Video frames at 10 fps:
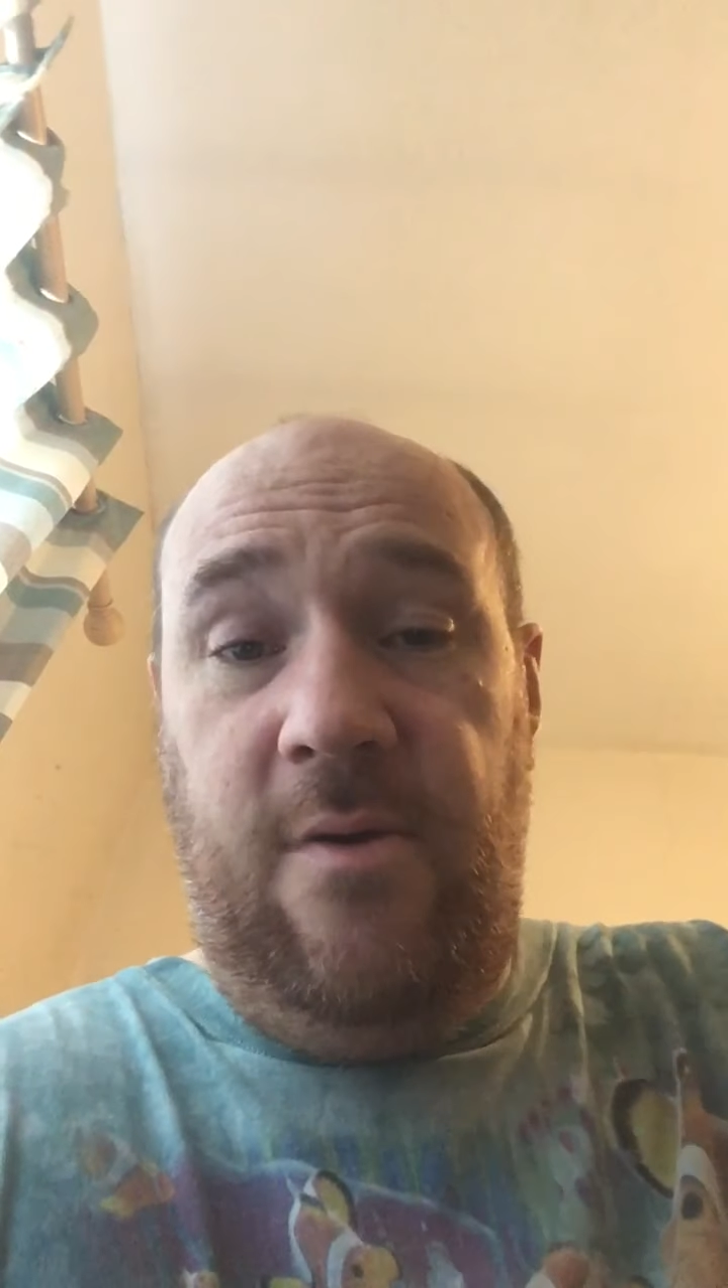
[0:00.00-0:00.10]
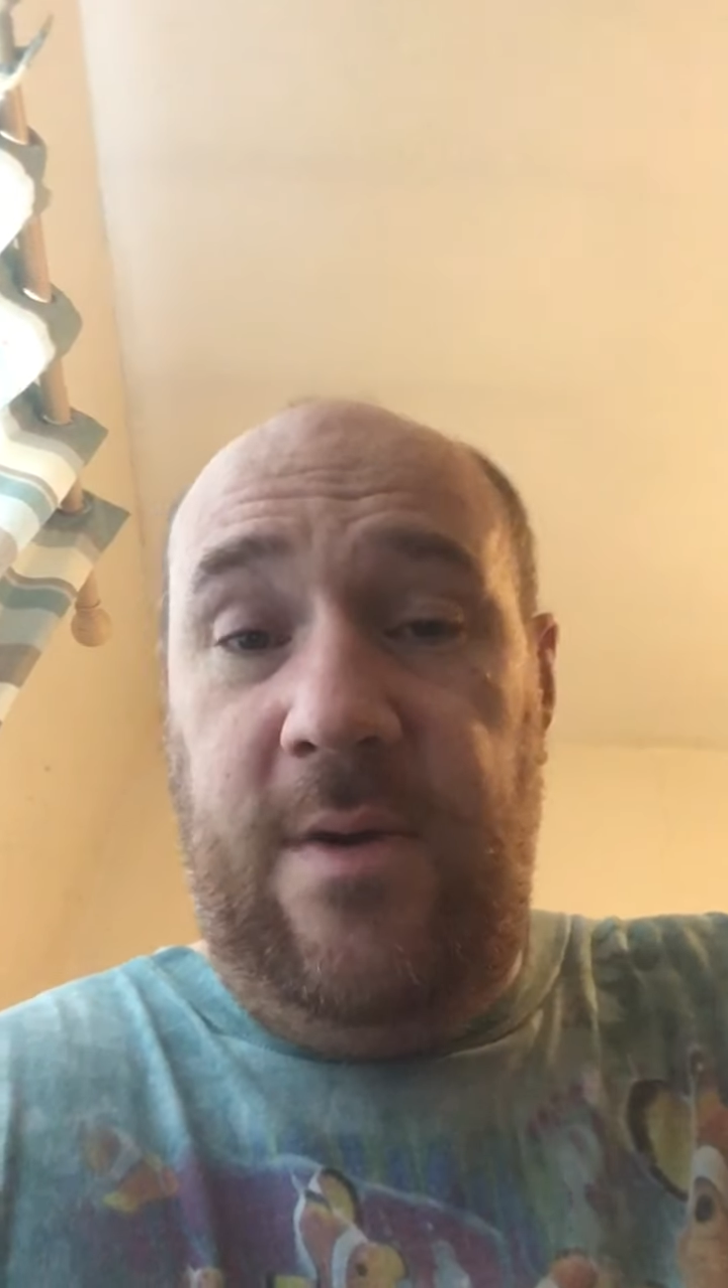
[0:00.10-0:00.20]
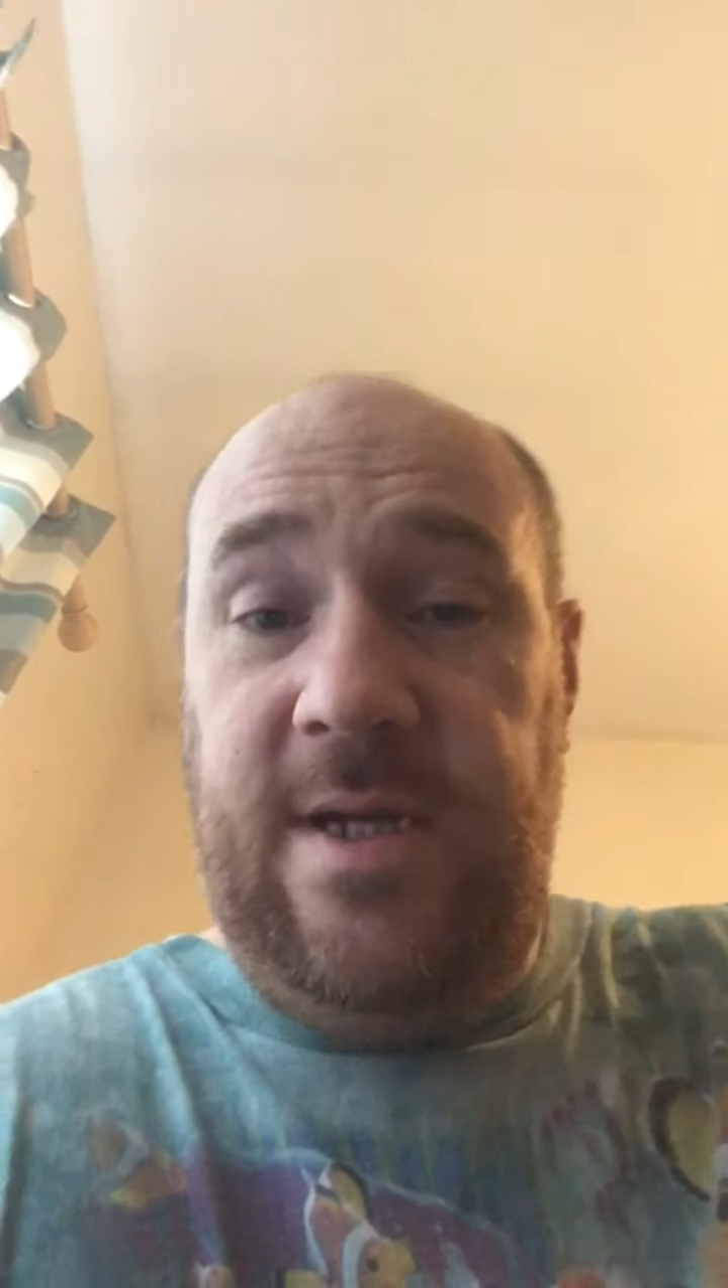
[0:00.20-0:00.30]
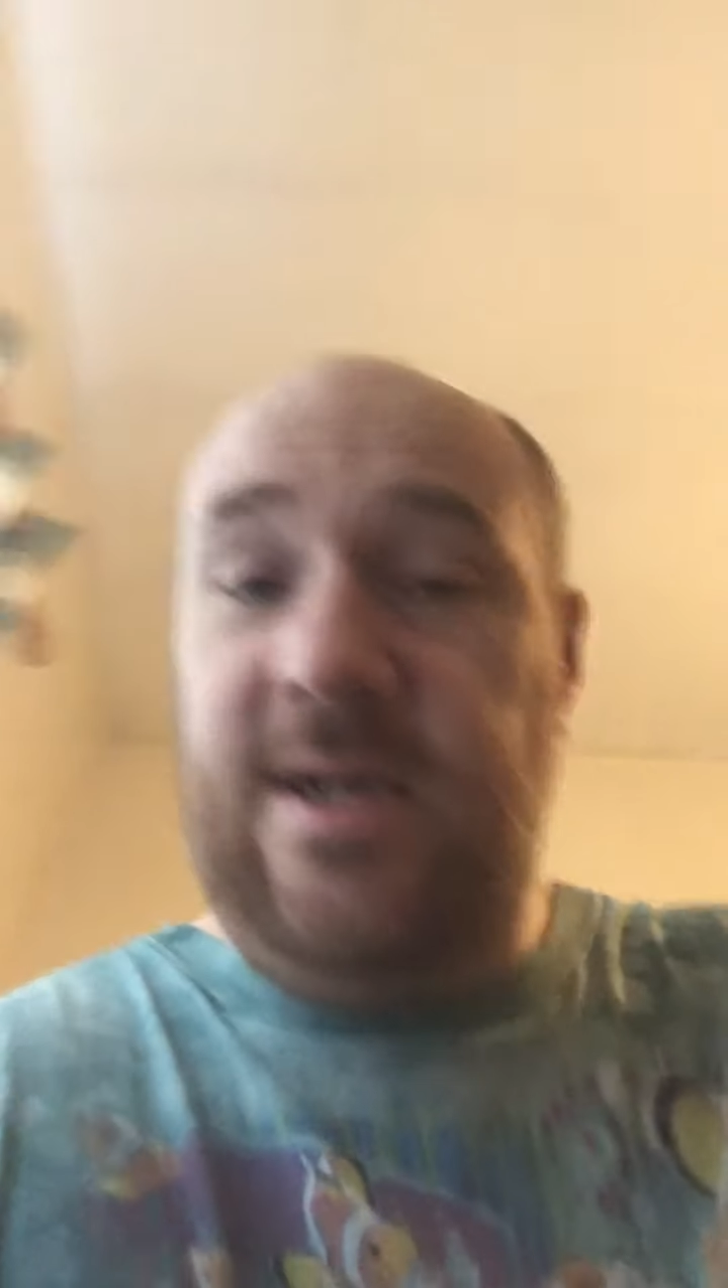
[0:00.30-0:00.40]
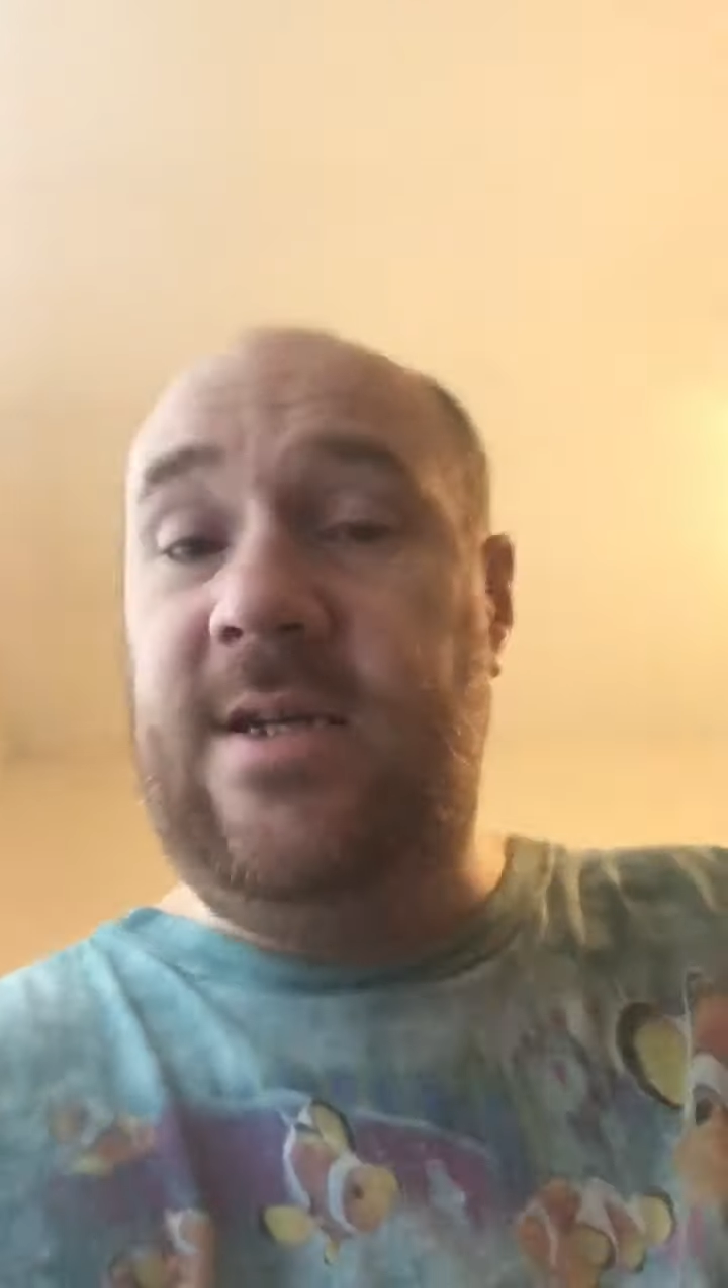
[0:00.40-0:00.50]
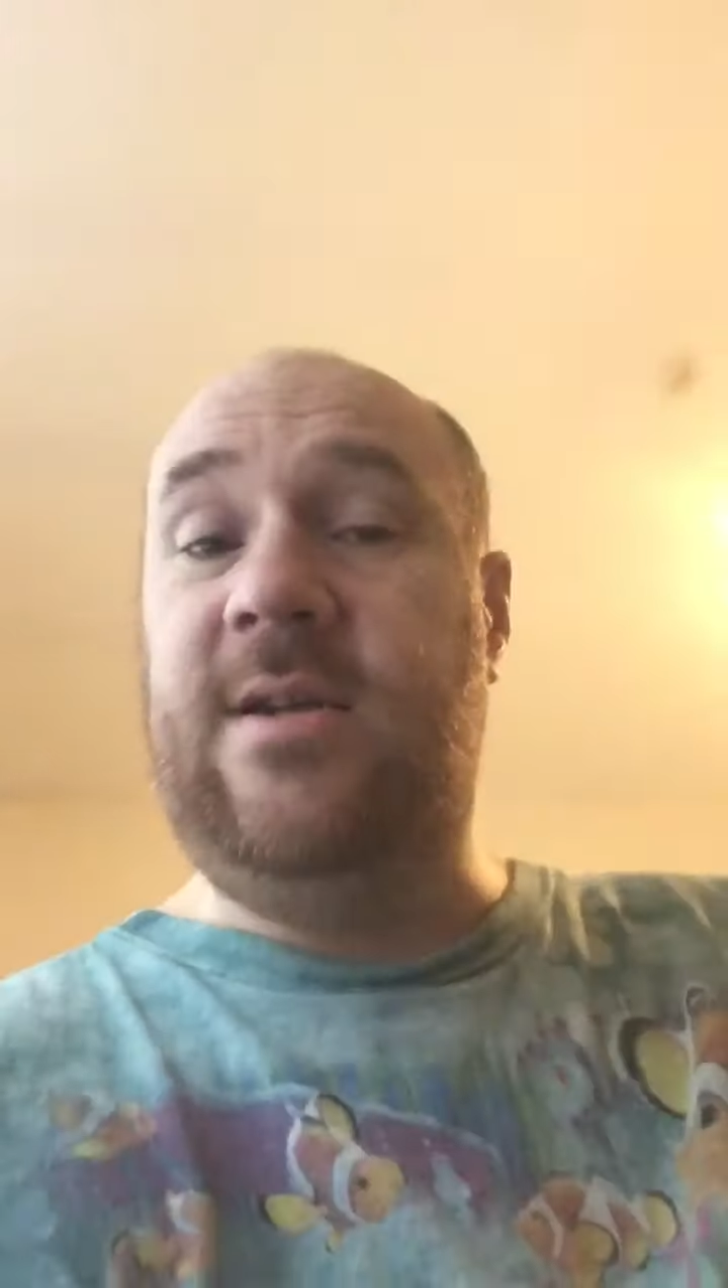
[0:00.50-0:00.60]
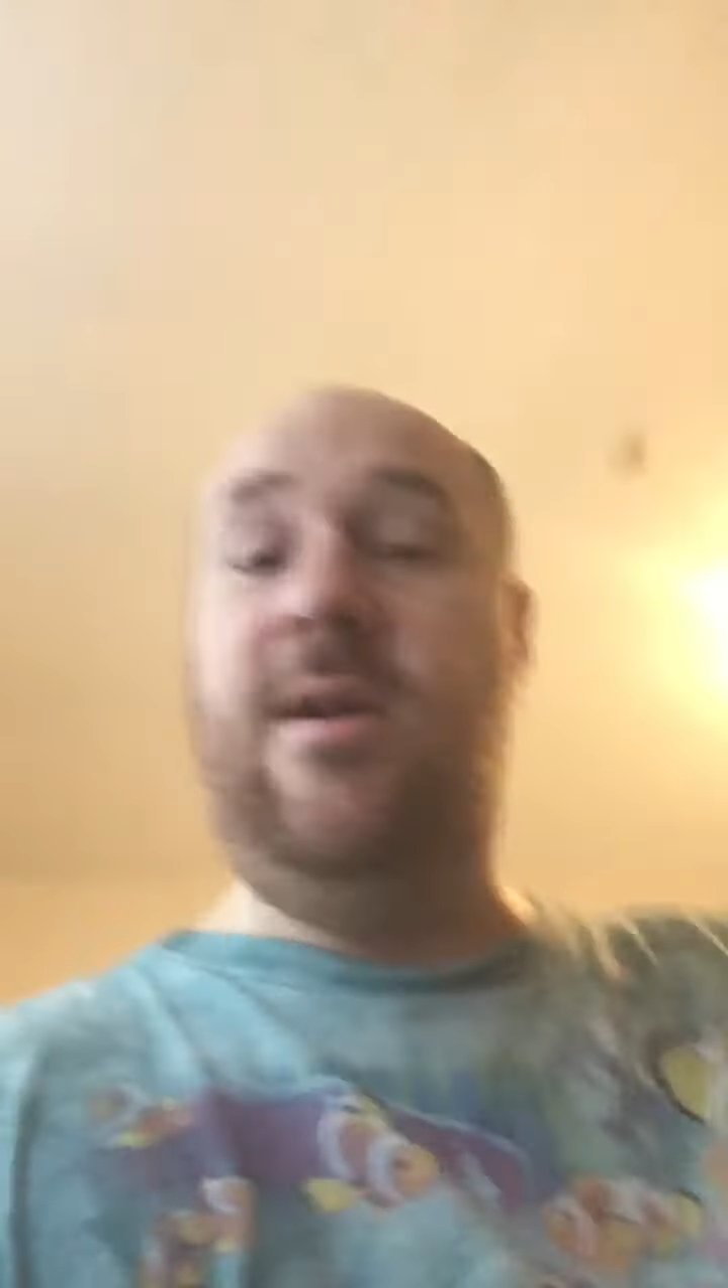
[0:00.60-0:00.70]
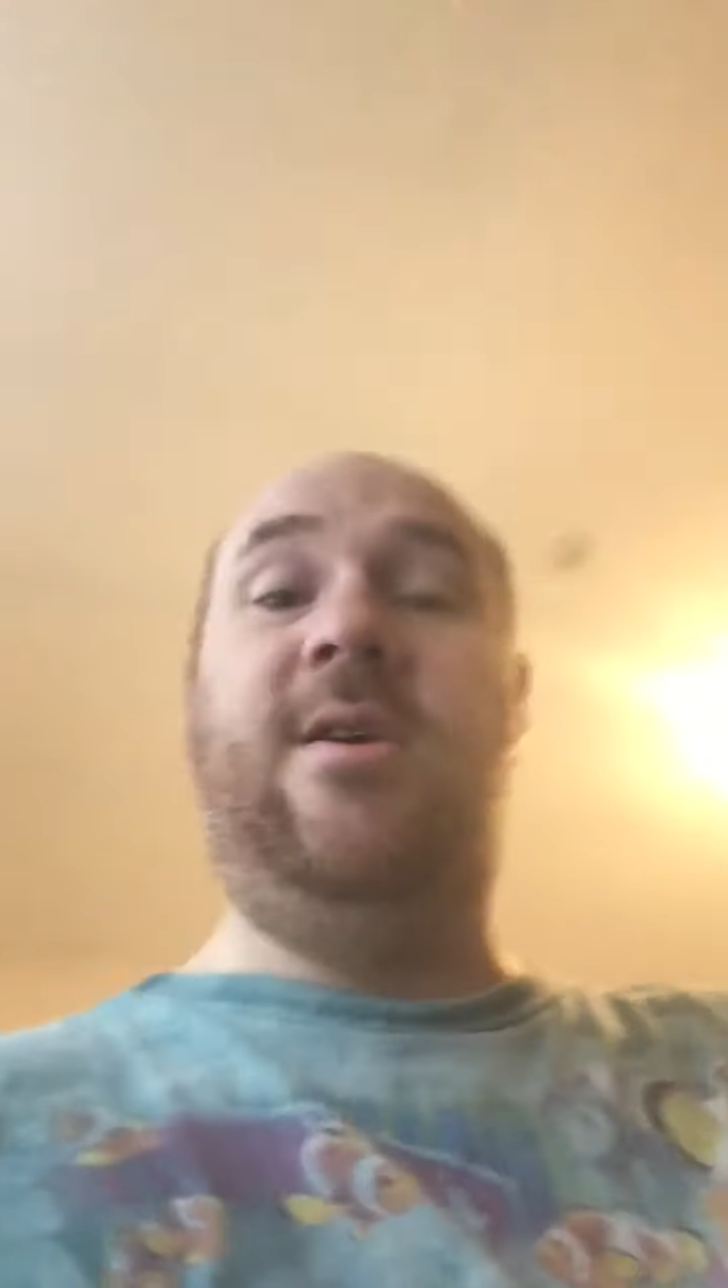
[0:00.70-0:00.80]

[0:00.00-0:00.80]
which is